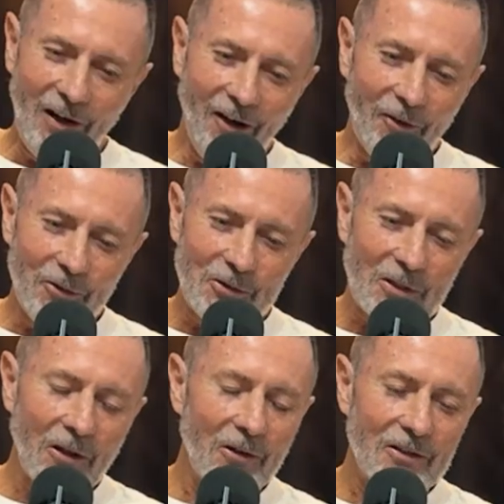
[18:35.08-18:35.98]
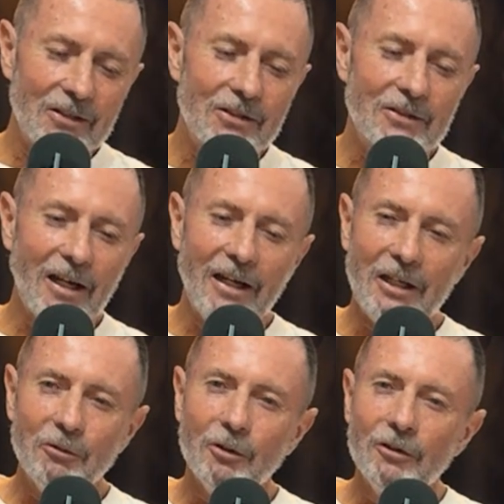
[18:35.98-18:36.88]
I was going to
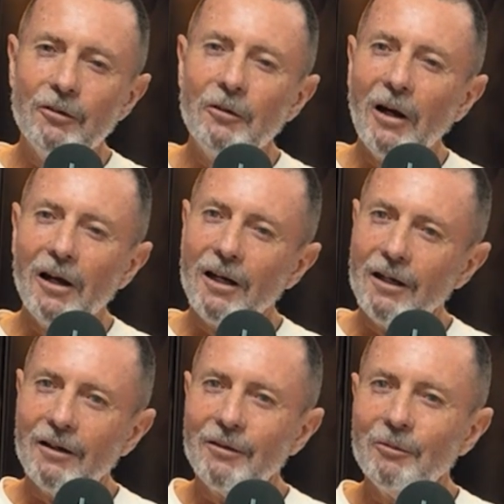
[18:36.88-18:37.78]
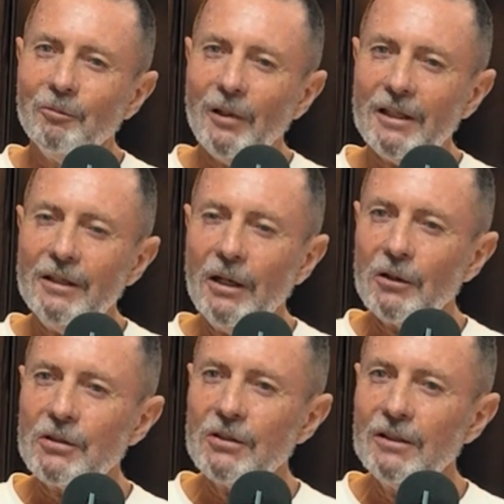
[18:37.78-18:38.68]
stay with Mickey
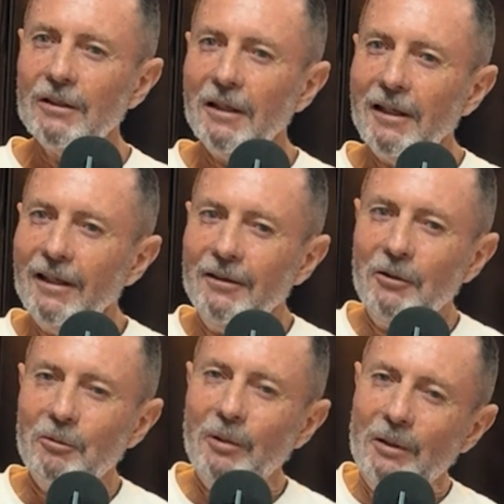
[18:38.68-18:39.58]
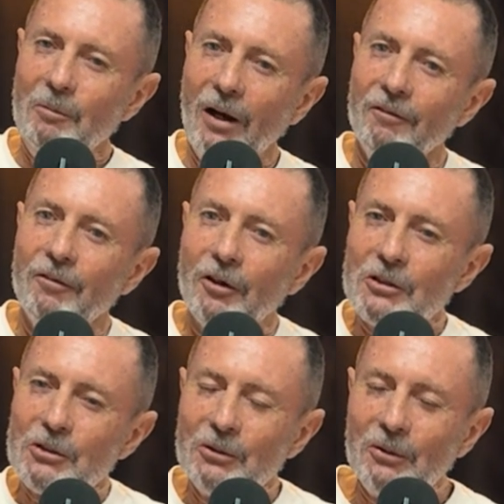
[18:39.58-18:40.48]
Nelson, and it would be Marvin
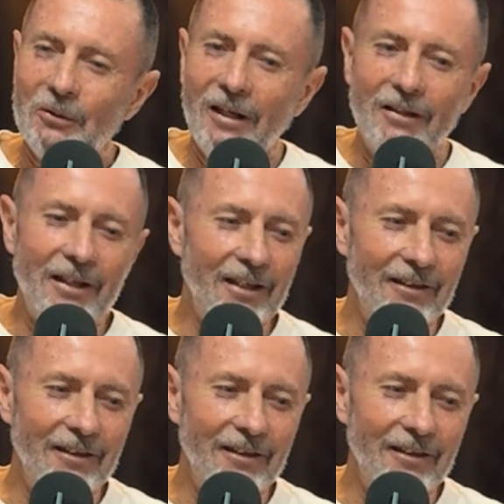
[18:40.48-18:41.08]
Foster and all that there.